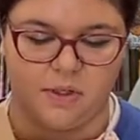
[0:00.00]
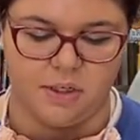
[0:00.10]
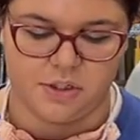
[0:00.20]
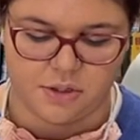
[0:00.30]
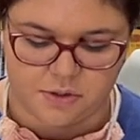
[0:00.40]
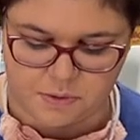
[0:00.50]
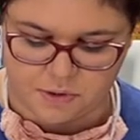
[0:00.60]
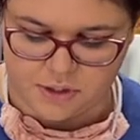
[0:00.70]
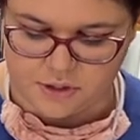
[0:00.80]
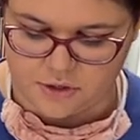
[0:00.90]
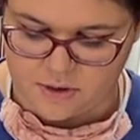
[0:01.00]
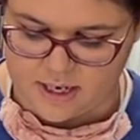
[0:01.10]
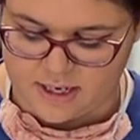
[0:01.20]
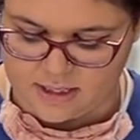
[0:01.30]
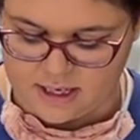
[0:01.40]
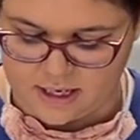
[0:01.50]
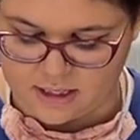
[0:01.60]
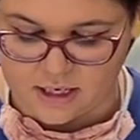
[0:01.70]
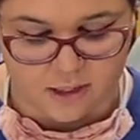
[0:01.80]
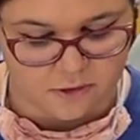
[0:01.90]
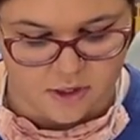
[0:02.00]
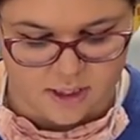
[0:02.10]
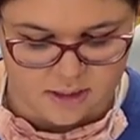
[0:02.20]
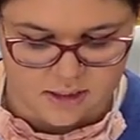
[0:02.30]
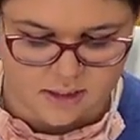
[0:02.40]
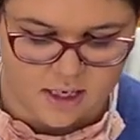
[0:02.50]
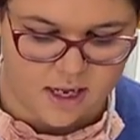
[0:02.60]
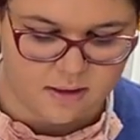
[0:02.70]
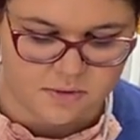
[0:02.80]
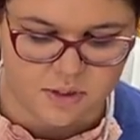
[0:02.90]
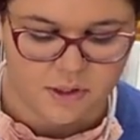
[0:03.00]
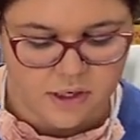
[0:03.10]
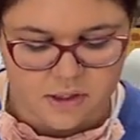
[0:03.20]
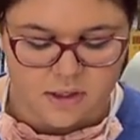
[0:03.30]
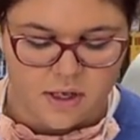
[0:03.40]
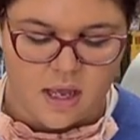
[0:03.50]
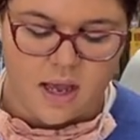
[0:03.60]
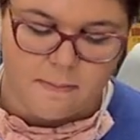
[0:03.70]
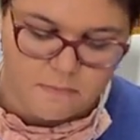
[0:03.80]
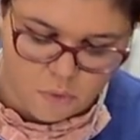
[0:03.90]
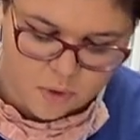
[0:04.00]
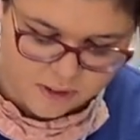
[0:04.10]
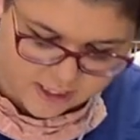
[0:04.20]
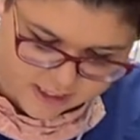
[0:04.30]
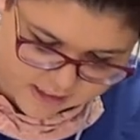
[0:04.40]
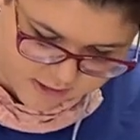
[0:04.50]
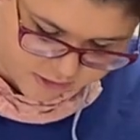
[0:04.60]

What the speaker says: we're going to do is we're going to go ahead and color it to look more like it's